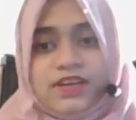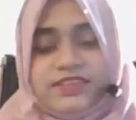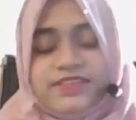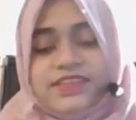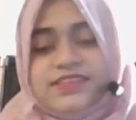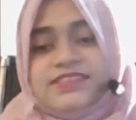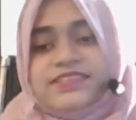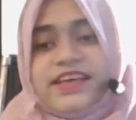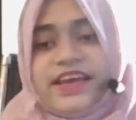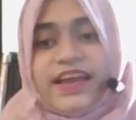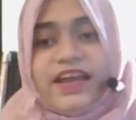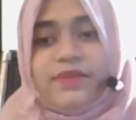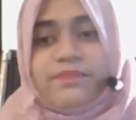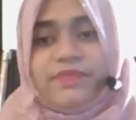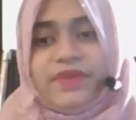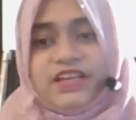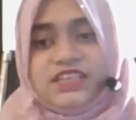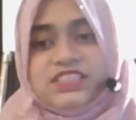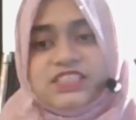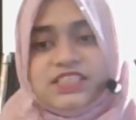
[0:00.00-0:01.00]
the second
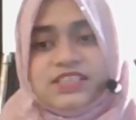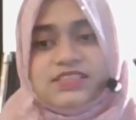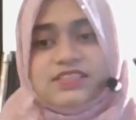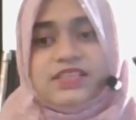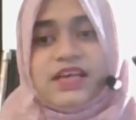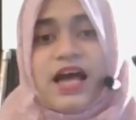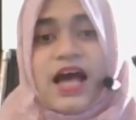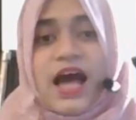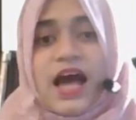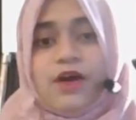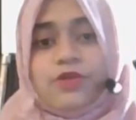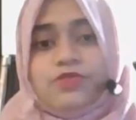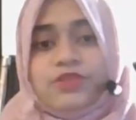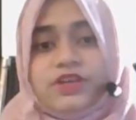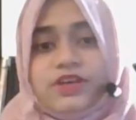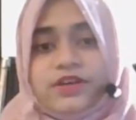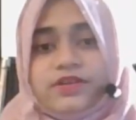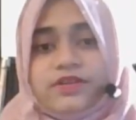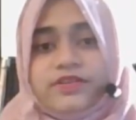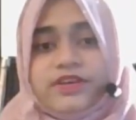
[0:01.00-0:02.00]
mentions how
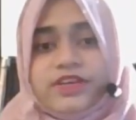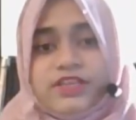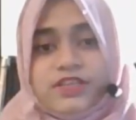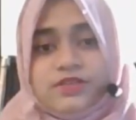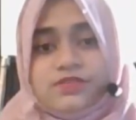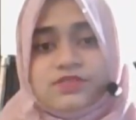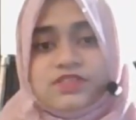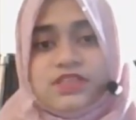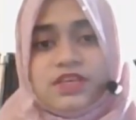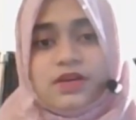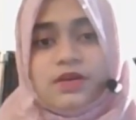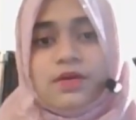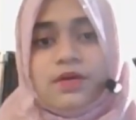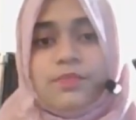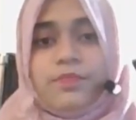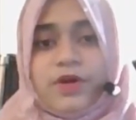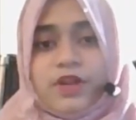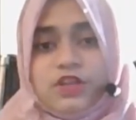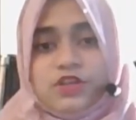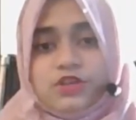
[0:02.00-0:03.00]
they're reducing
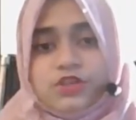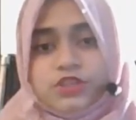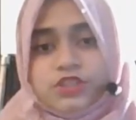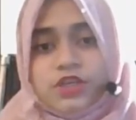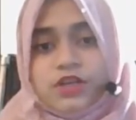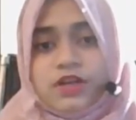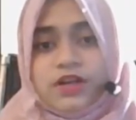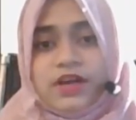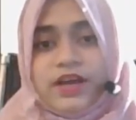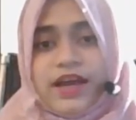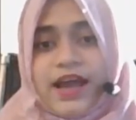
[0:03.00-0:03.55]
pollution,